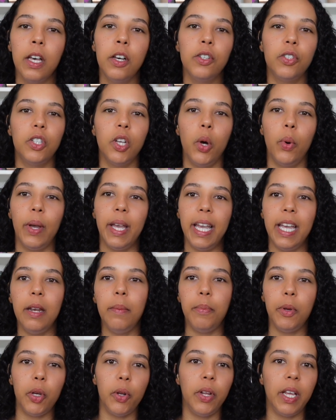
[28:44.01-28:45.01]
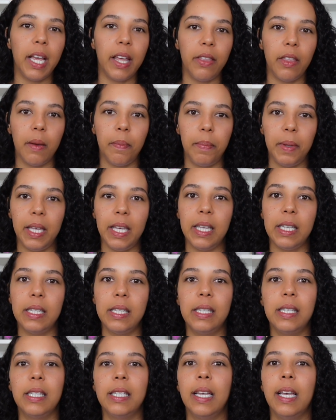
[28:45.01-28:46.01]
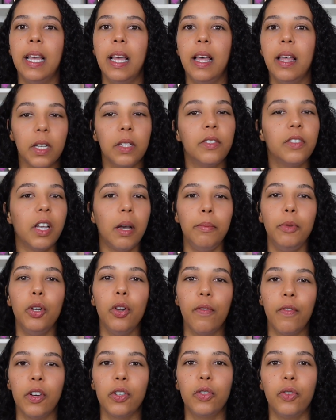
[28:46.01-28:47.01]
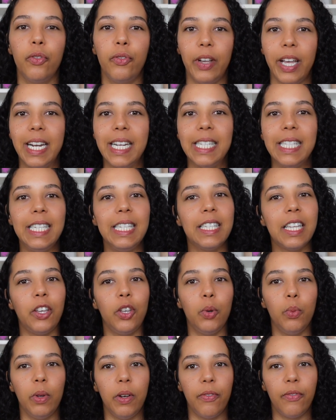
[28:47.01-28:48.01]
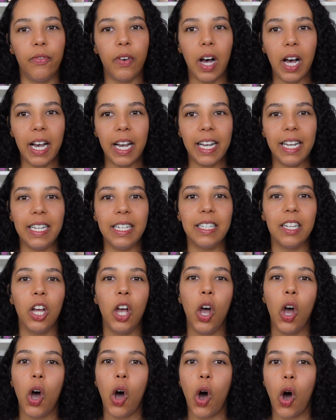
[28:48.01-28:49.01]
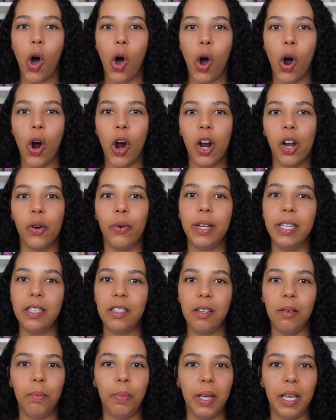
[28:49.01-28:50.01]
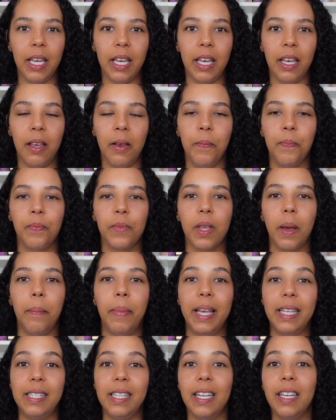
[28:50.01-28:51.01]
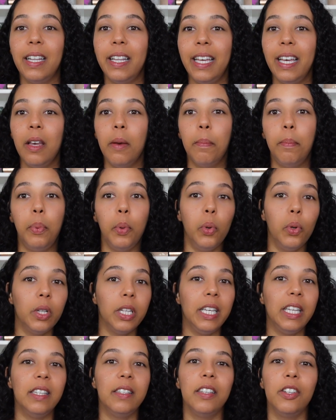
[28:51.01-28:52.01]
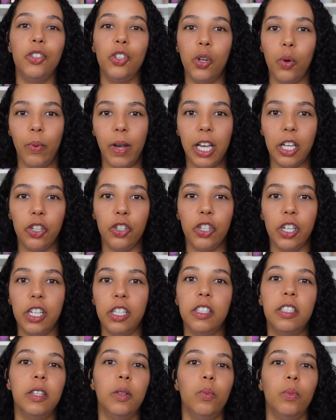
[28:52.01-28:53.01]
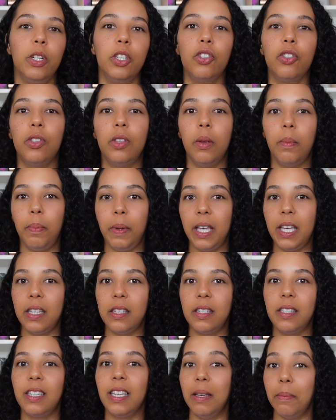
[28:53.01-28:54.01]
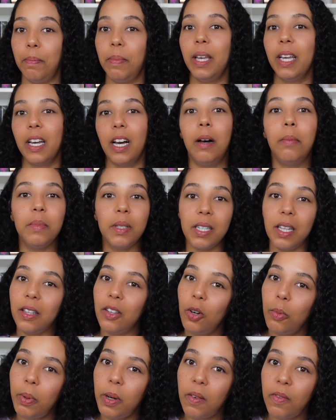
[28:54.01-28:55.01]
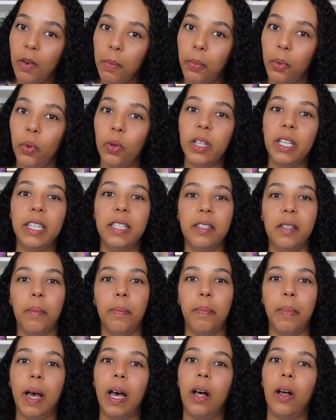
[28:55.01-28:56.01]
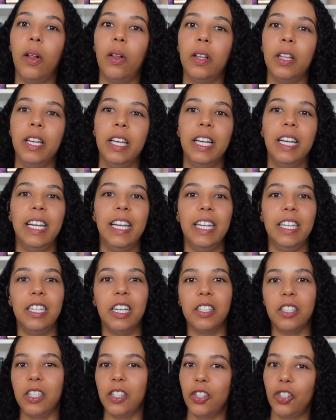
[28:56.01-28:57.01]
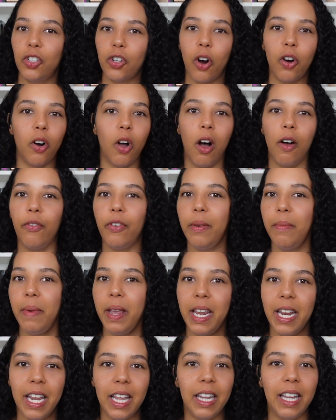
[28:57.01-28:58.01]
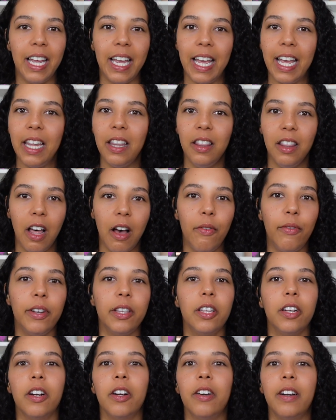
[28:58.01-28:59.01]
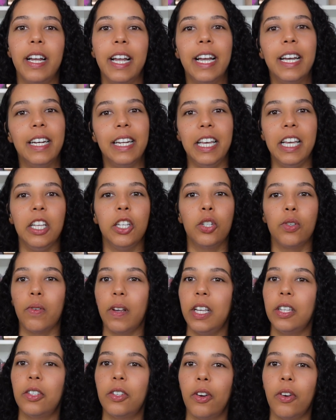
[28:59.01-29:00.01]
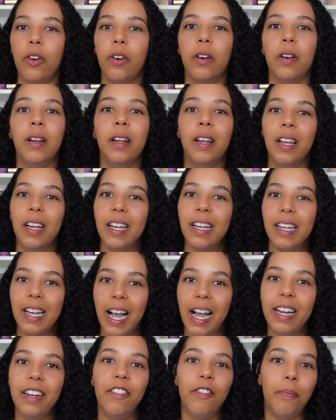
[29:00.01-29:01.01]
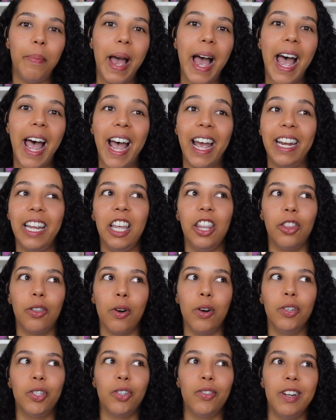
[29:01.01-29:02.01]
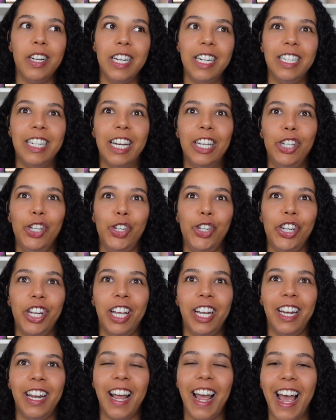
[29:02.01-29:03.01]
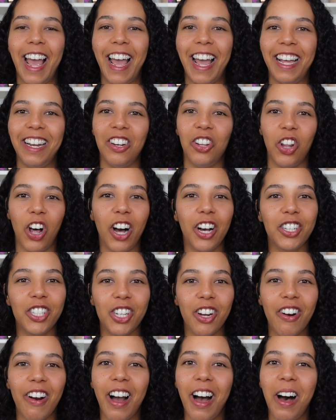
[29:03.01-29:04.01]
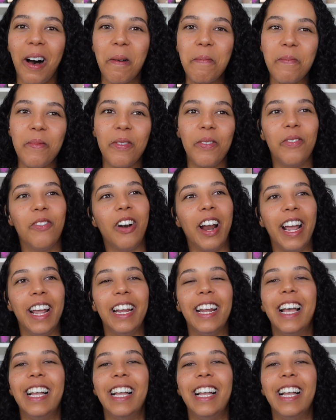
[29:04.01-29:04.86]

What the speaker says: So in Beauty and the Beast, some universal fantasies that you would find are going to be basically bully situations in which the Beast becomes a little bit of a bully to Belle. He doesn't start off immediately in love with her, and he treats her kind of bad. He throws her in a dungeon and locks her up, right?